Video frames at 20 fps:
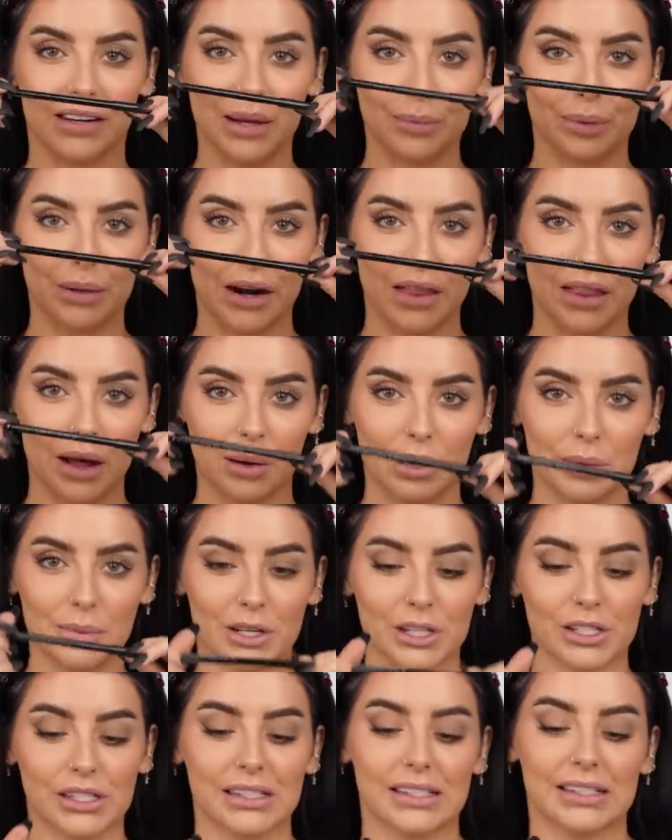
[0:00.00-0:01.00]
the lip liner that I'm gonna
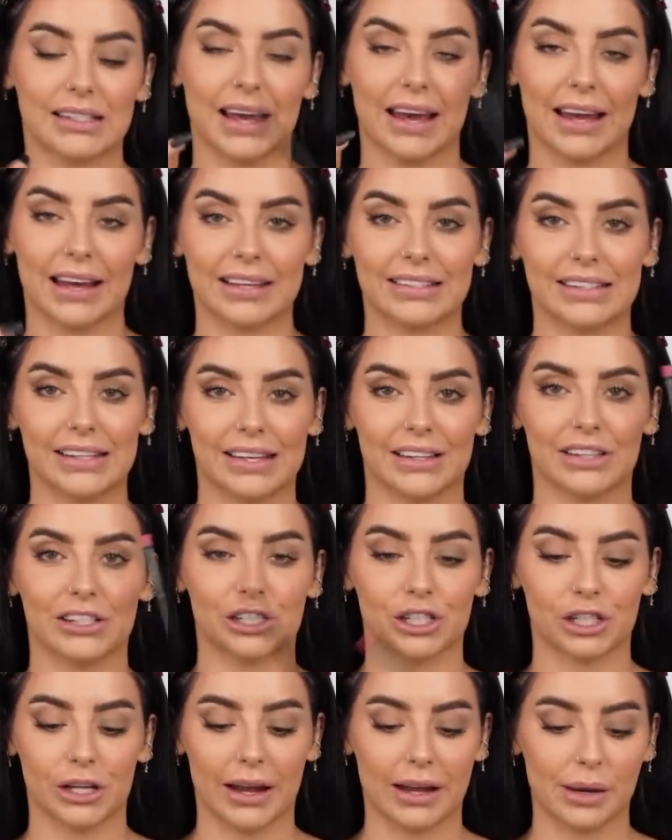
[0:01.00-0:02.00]
be using today is in the
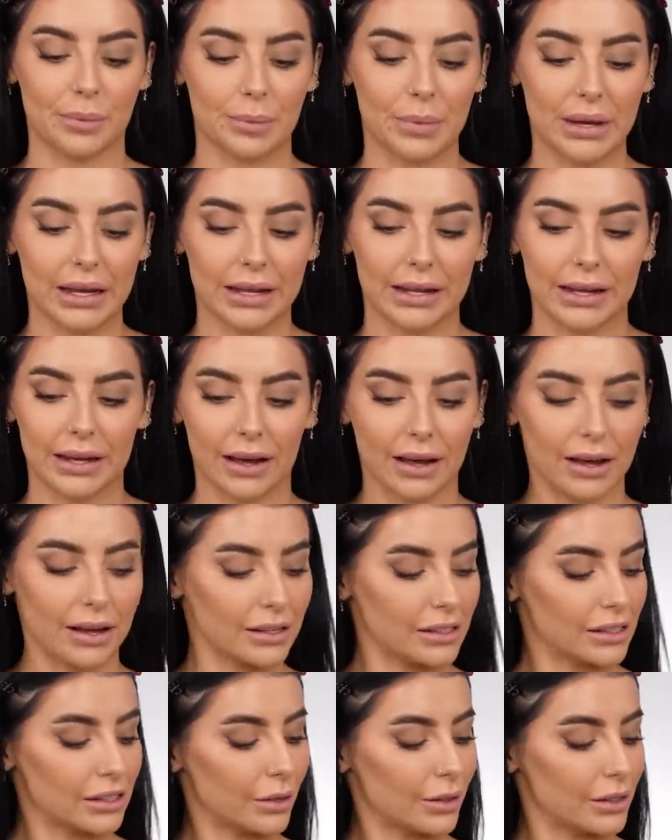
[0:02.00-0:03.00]
shade
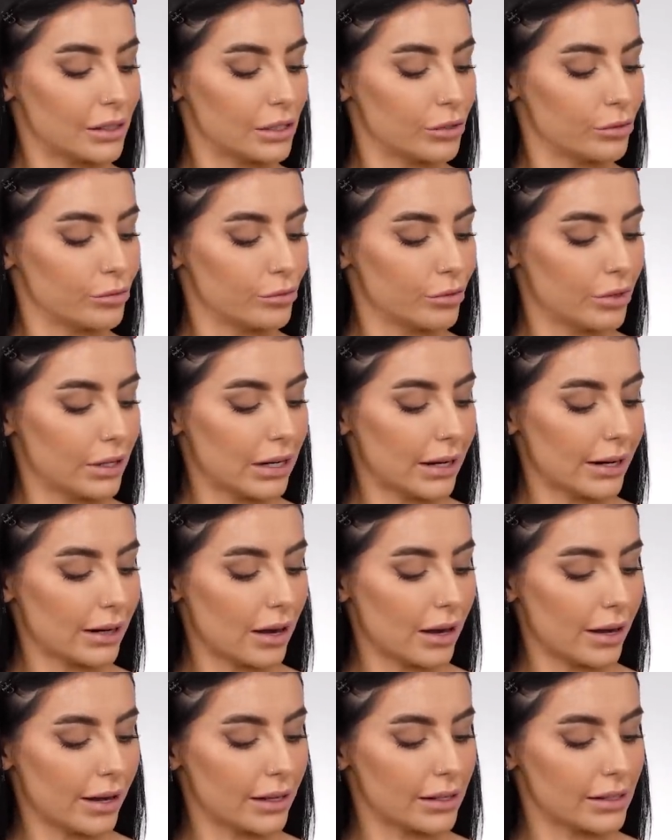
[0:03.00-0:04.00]
Media. So it's just really
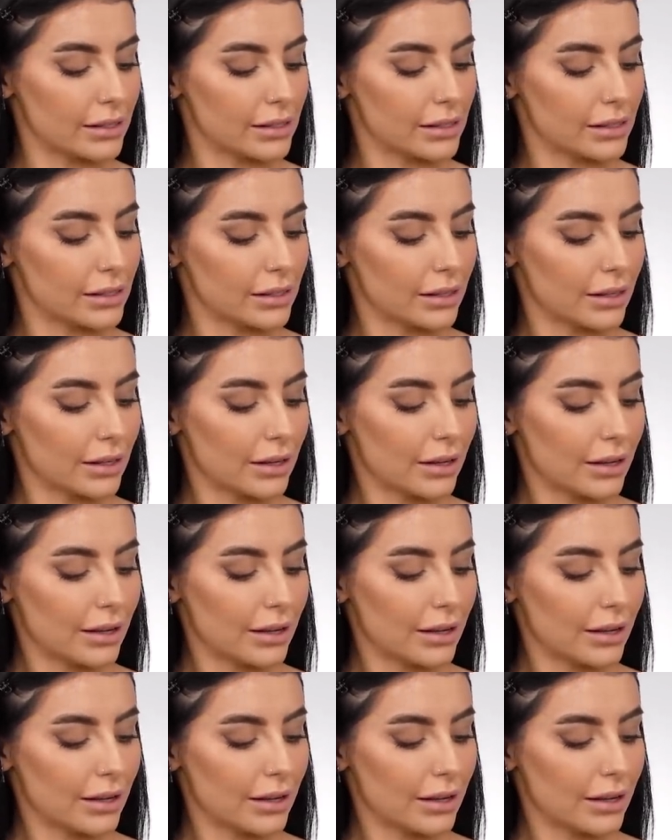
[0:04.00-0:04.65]
nice.